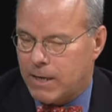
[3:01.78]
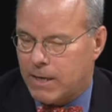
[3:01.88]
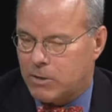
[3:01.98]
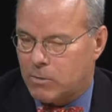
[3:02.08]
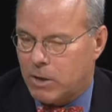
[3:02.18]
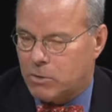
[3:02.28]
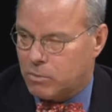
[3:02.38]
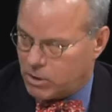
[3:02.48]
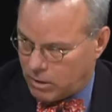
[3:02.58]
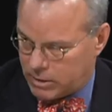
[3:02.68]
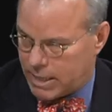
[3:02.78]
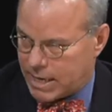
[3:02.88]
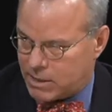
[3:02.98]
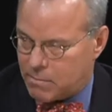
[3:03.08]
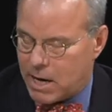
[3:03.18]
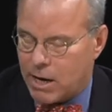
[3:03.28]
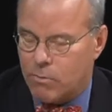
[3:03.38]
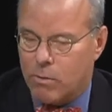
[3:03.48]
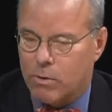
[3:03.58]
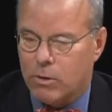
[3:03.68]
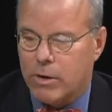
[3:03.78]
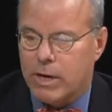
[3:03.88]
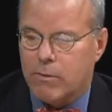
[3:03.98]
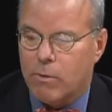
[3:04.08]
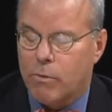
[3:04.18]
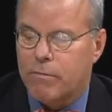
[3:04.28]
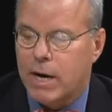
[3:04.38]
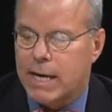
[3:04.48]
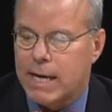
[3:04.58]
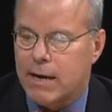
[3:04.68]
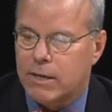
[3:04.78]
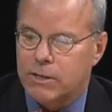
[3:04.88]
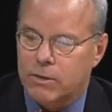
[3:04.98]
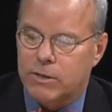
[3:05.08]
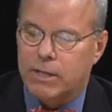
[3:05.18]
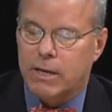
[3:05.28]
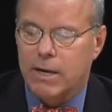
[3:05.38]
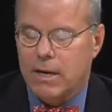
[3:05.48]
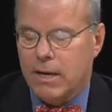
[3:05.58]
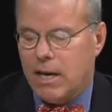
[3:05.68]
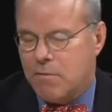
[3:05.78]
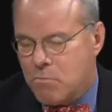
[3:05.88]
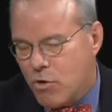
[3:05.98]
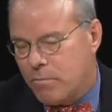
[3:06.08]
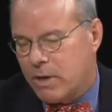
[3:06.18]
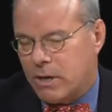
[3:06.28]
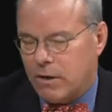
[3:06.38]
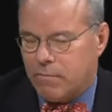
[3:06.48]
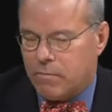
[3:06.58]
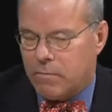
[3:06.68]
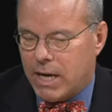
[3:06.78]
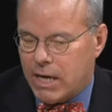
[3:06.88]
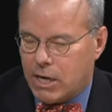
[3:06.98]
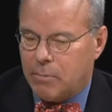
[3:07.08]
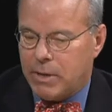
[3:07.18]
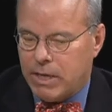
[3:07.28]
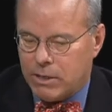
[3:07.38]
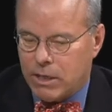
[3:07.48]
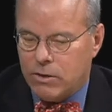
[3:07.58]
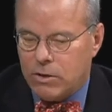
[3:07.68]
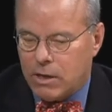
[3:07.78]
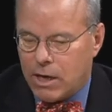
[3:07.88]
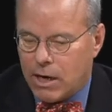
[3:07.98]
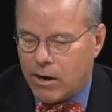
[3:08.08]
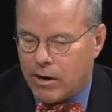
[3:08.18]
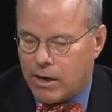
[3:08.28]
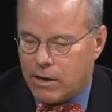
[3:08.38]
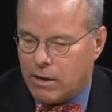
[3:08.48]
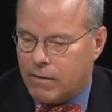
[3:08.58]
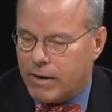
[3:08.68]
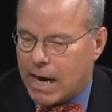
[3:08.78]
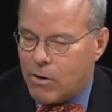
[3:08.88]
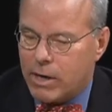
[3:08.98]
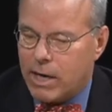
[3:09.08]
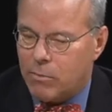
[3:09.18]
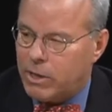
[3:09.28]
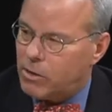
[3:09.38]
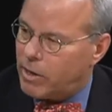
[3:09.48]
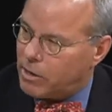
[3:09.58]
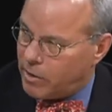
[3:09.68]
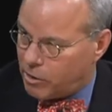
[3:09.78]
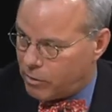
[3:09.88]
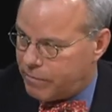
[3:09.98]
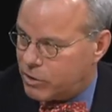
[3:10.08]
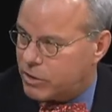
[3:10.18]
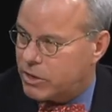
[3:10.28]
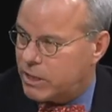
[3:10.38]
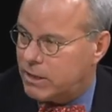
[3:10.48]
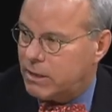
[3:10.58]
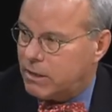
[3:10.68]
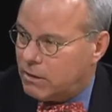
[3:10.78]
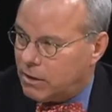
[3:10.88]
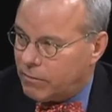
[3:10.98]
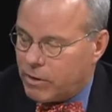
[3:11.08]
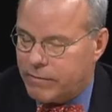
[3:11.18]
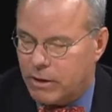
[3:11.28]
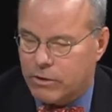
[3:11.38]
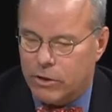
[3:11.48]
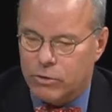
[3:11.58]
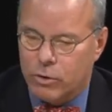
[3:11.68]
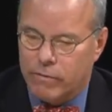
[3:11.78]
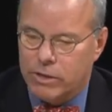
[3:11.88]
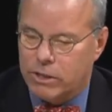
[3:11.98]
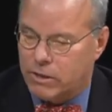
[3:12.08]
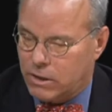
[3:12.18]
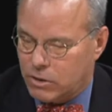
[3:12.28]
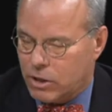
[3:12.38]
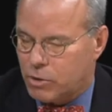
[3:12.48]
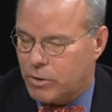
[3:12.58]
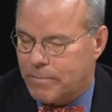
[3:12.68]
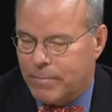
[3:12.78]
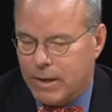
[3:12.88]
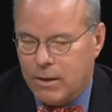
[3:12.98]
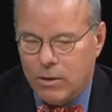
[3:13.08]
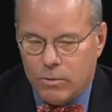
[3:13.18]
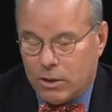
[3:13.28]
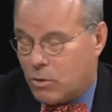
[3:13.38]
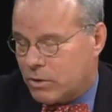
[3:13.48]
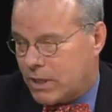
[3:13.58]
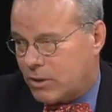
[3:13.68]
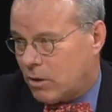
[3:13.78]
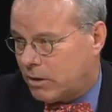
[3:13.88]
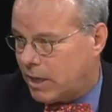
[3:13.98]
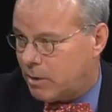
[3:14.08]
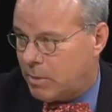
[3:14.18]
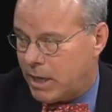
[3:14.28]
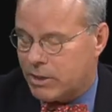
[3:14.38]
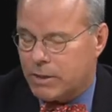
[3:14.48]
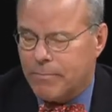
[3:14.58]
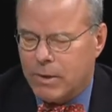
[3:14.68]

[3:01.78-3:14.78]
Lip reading: as a result of that demand, what we're finding out is there's a movement of many companies into the area of how can we create greater efficiencies in the delivery of healthcare services in this country. Well, of course, that's all data-based.